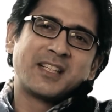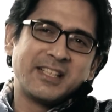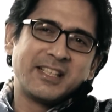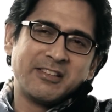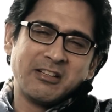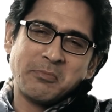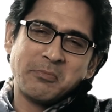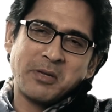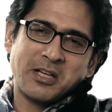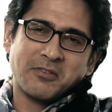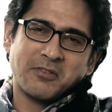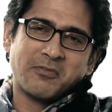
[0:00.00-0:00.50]
that
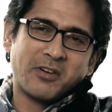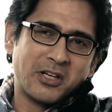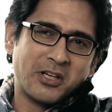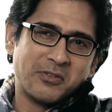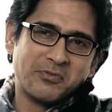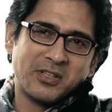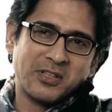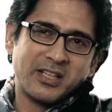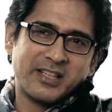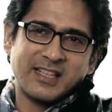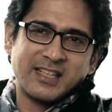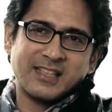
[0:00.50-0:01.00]
he will make a
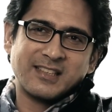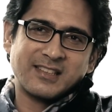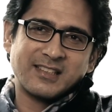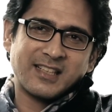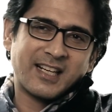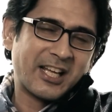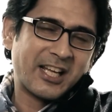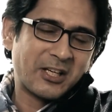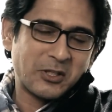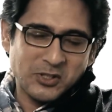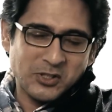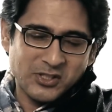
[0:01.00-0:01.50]
wonderful
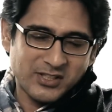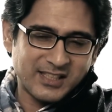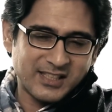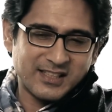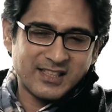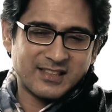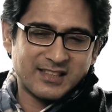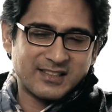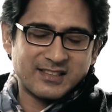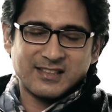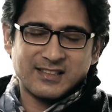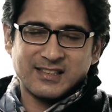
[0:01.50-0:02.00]
director, and I could see
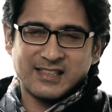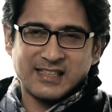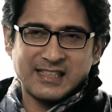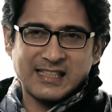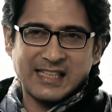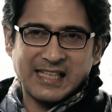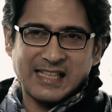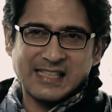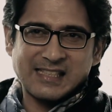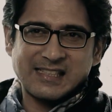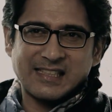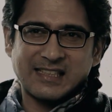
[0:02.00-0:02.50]
that he
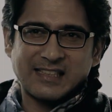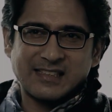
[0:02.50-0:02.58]
has